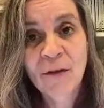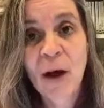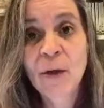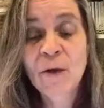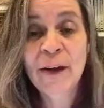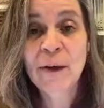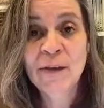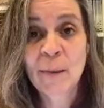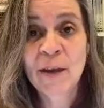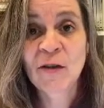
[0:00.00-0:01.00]
Although if I use
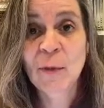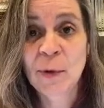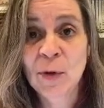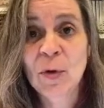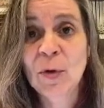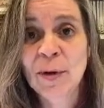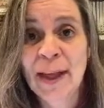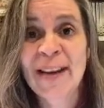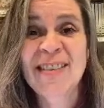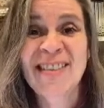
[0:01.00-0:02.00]
something super cool
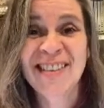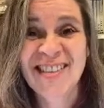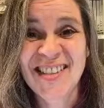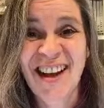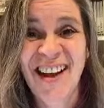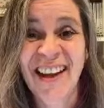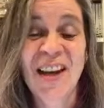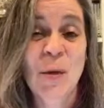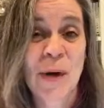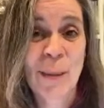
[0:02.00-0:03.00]
and it's still in stock
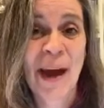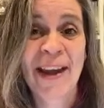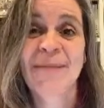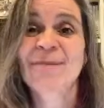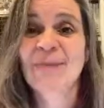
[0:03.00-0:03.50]
and you want to buy it,